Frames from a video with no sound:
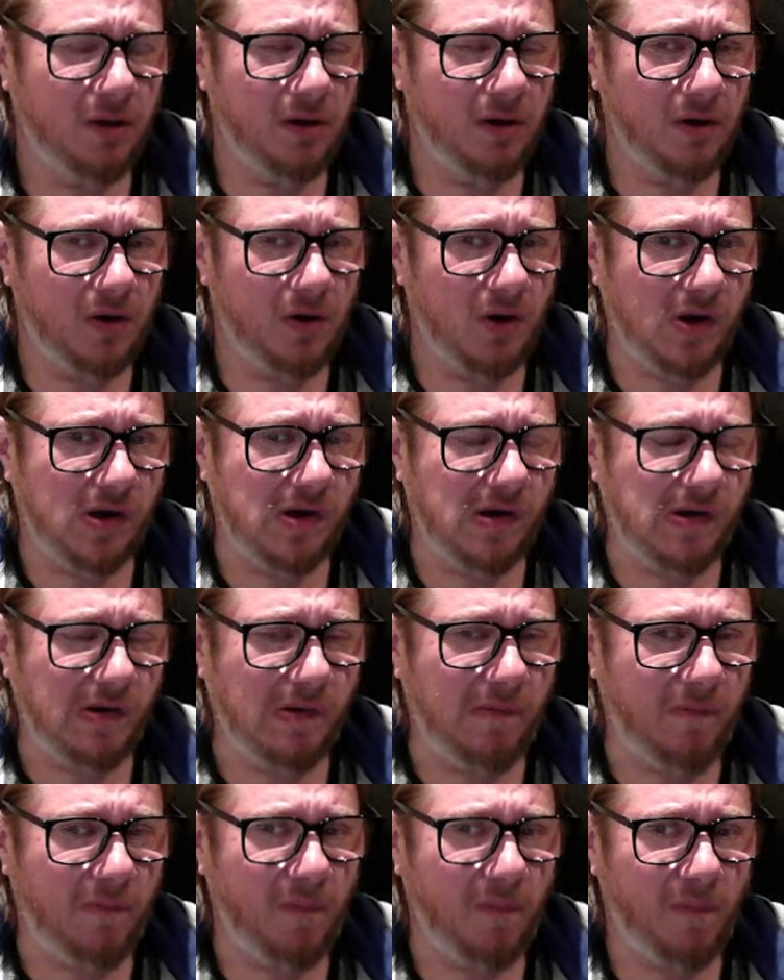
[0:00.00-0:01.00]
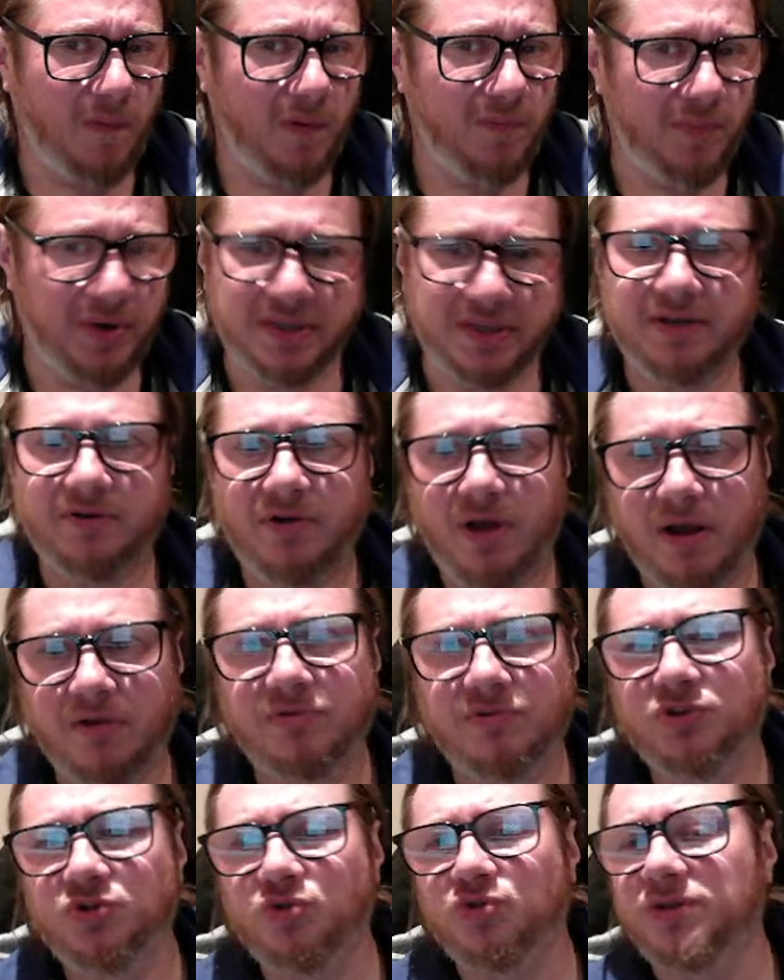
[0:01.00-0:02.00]
Um, but there are
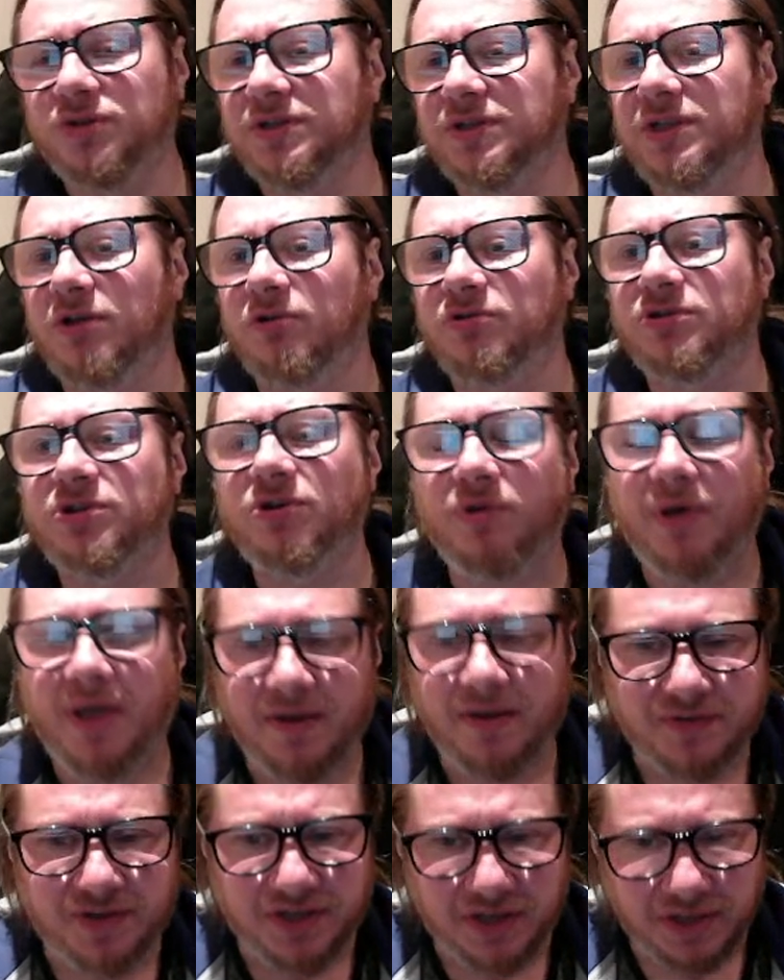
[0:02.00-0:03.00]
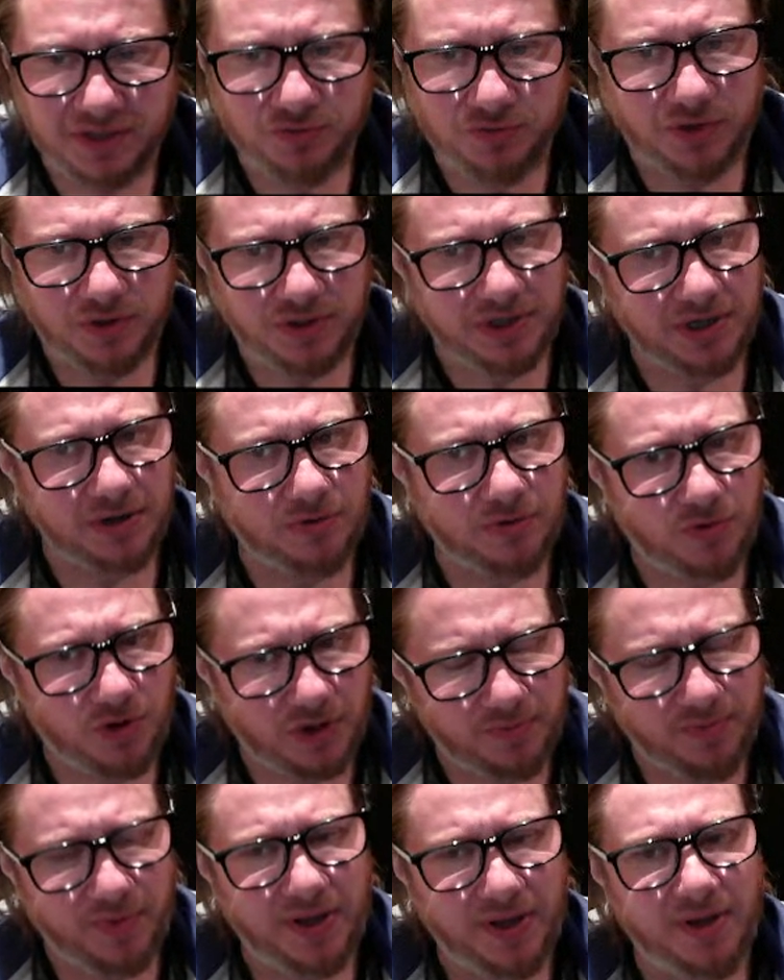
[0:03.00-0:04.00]
resources now. So f6 was
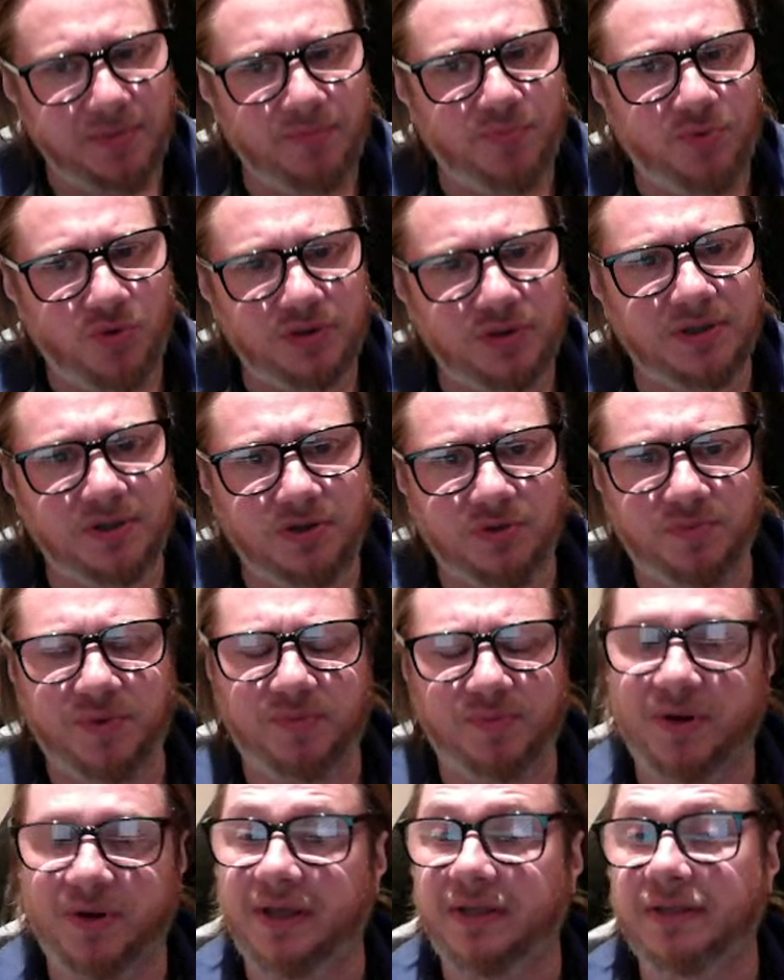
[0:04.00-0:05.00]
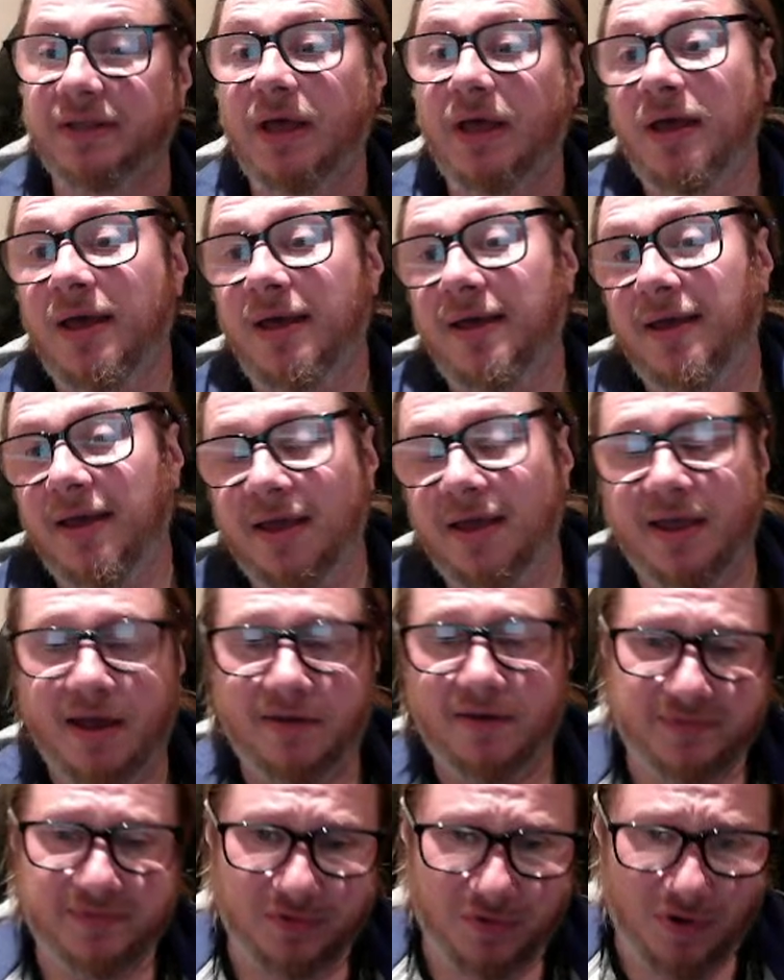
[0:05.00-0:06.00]
incredibly important to be played. Hey,
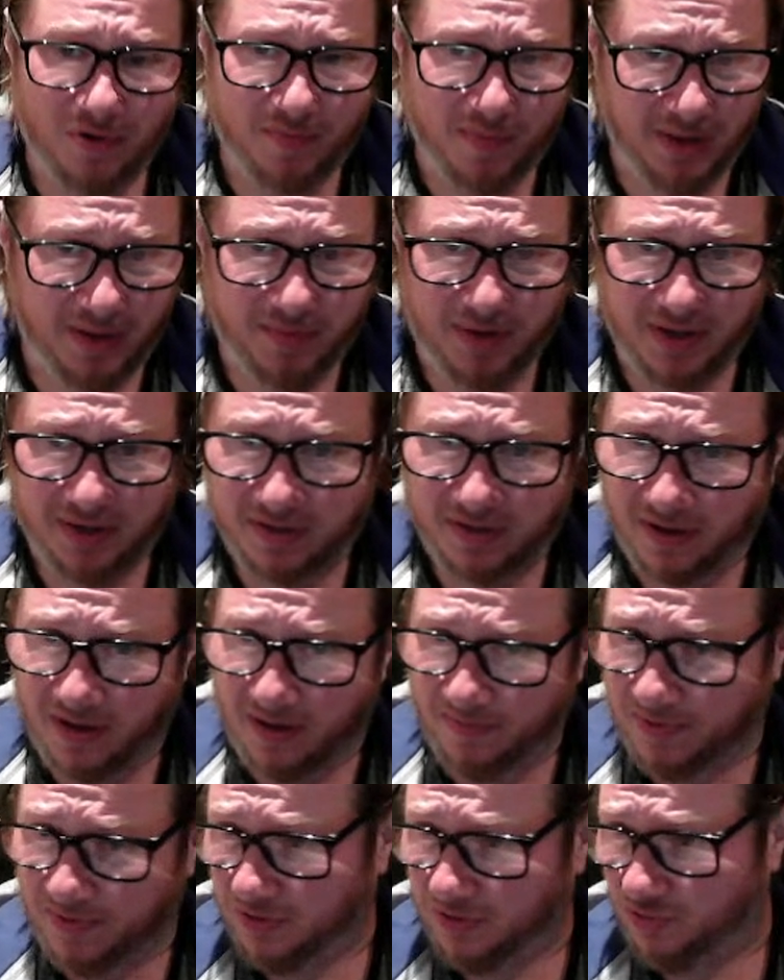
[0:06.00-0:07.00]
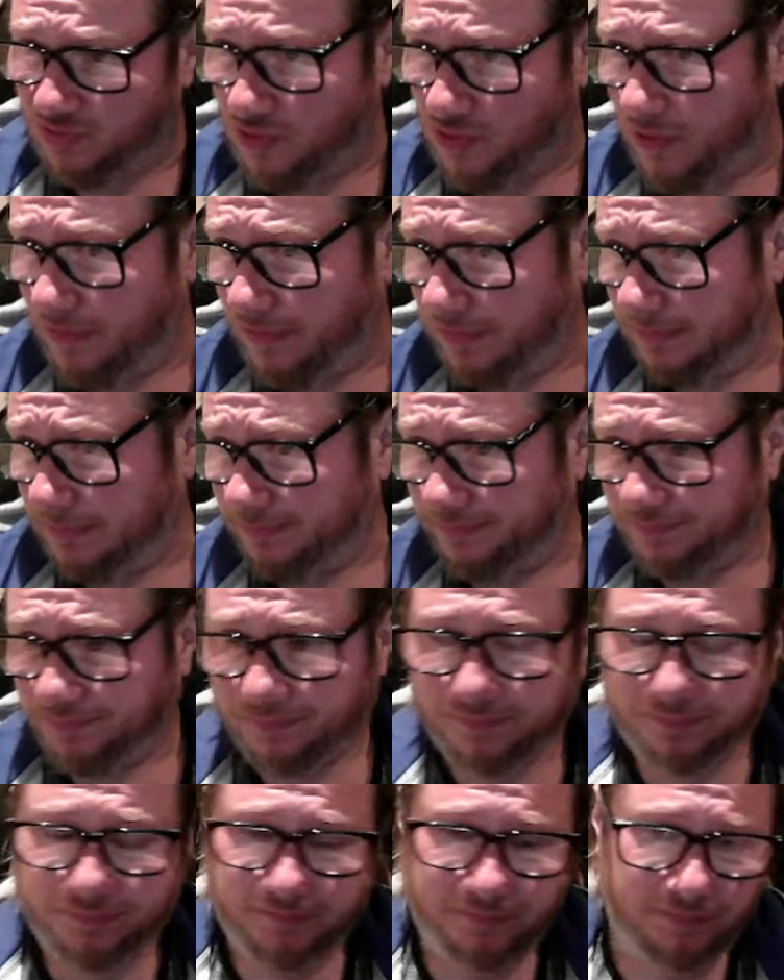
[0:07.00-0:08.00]
after all, might be ending up in a draw.
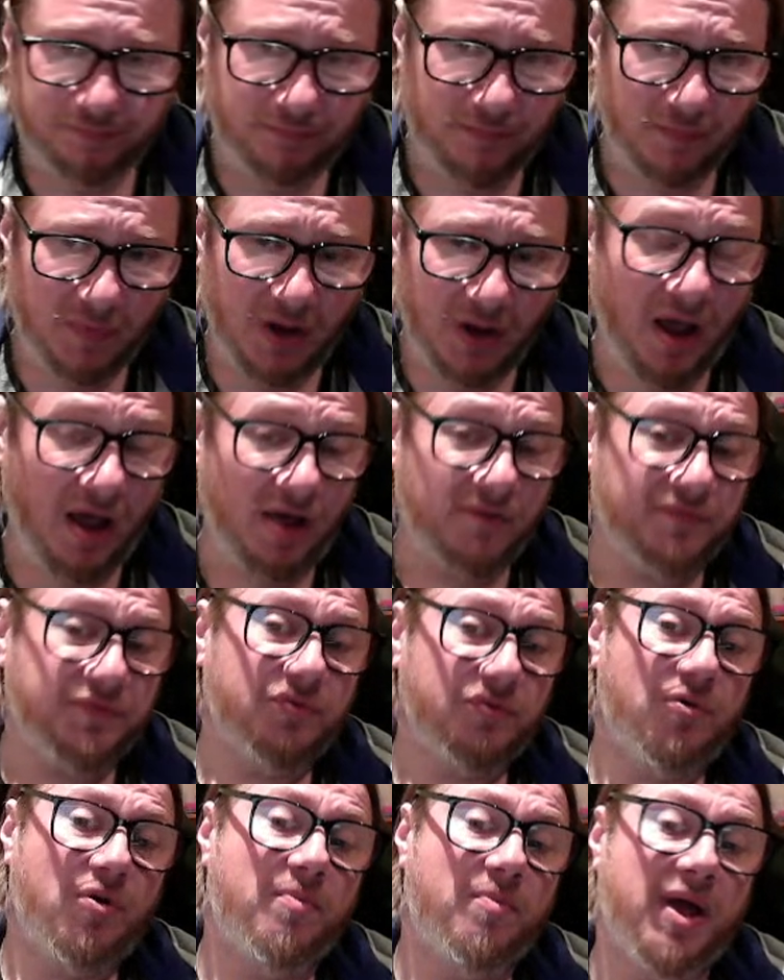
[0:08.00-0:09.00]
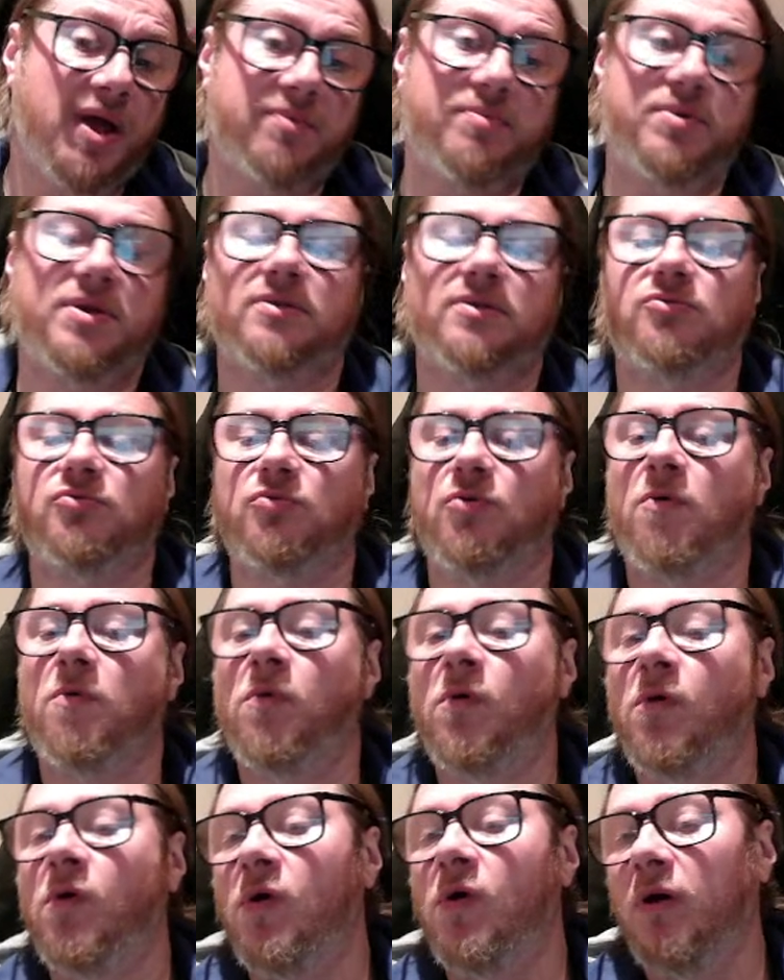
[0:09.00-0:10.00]
After all, might be a draw.
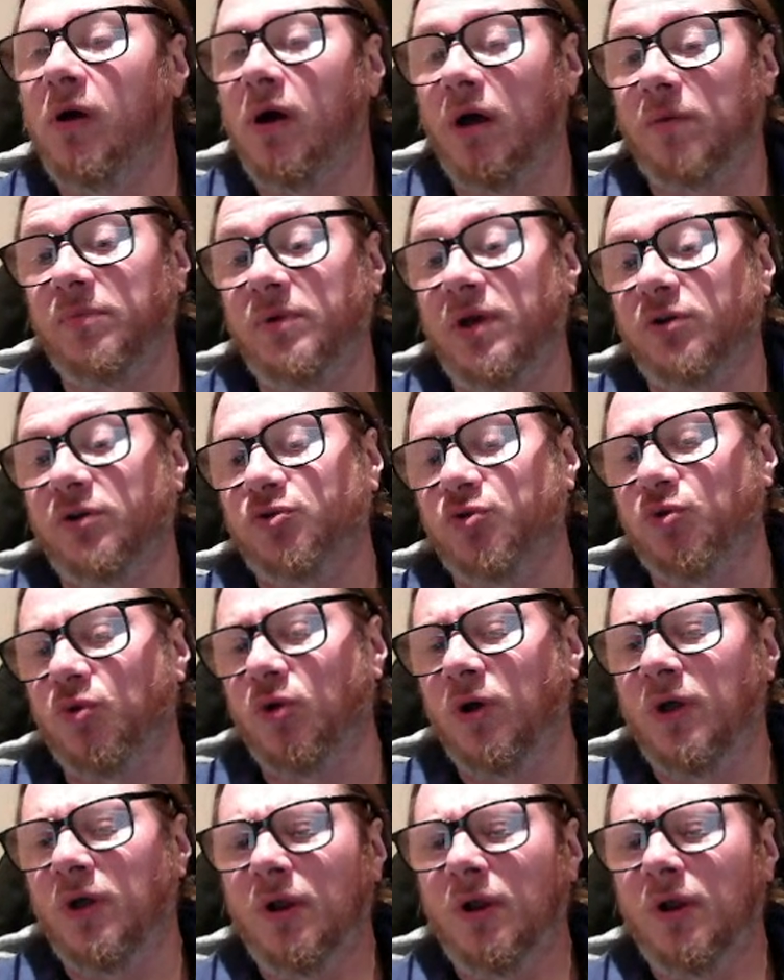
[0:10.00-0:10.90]
I'm not sure.